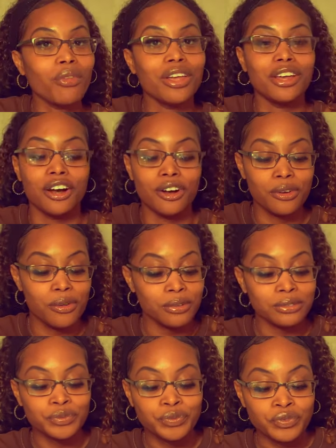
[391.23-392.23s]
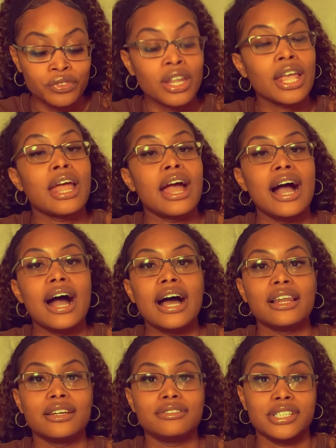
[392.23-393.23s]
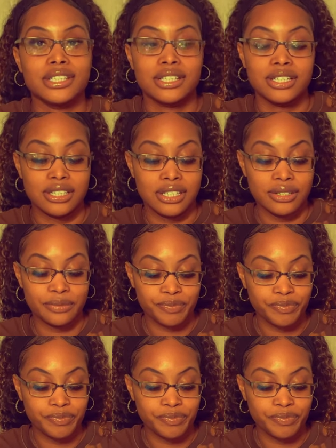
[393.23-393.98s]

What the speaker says: Y'all, I love this cookie.